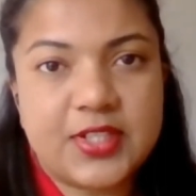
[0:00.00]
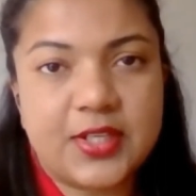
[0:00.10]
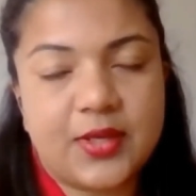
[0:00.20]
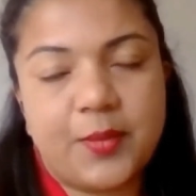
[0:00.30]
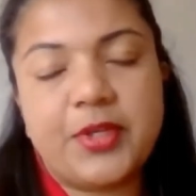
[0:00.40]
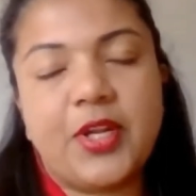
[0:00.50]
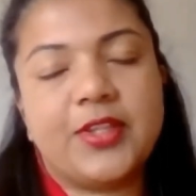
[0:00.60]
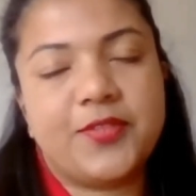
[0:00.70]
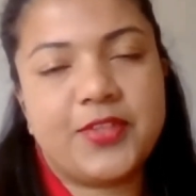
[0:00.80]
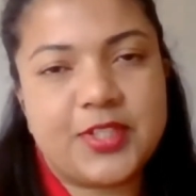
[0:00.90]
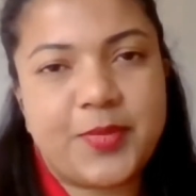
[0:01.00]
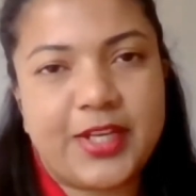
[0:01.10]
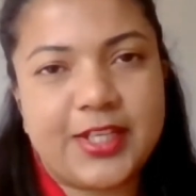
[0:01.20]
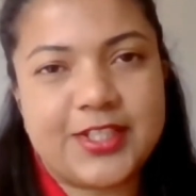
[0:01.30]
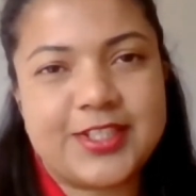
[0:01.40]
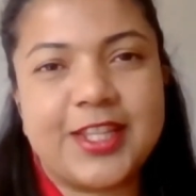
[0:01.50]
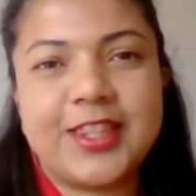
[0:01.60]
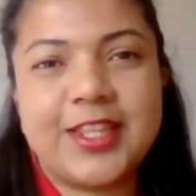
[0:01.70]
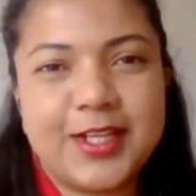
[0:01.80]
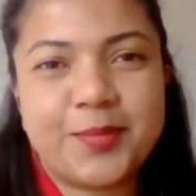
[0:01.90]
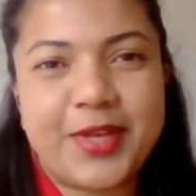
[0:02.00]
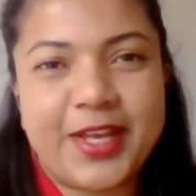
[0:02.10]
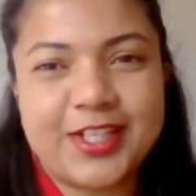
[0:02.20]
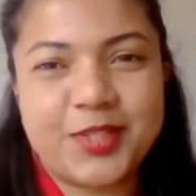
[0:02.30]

not the first package, it's the third package, but